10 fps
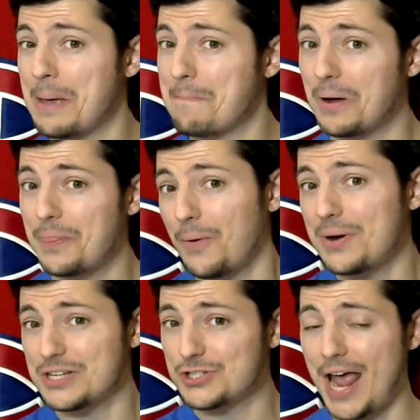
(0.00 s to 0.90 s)
but there
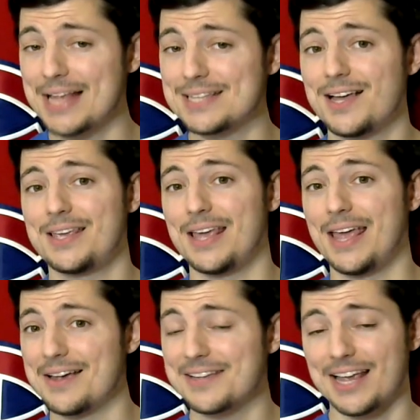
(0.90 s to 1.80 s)
is a chance that
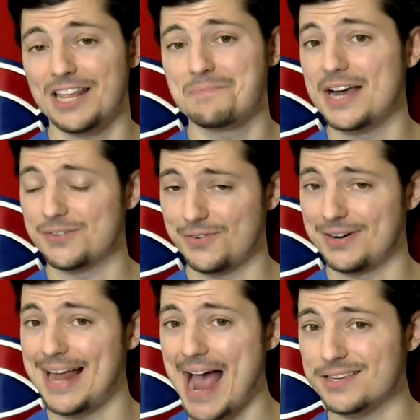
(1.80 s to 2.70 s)
he is, and he makes for
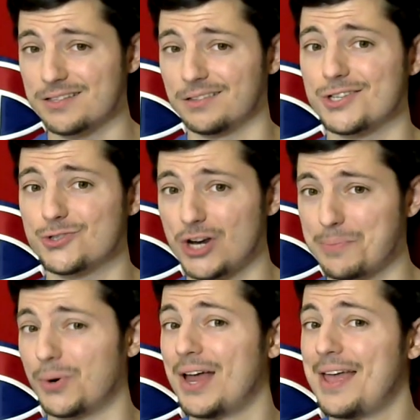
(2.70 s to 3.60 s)
an excellent
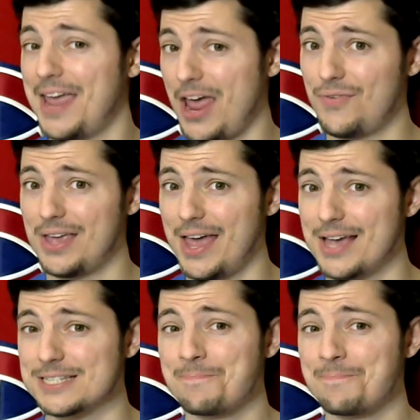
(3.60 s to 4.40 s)
streamer if he is.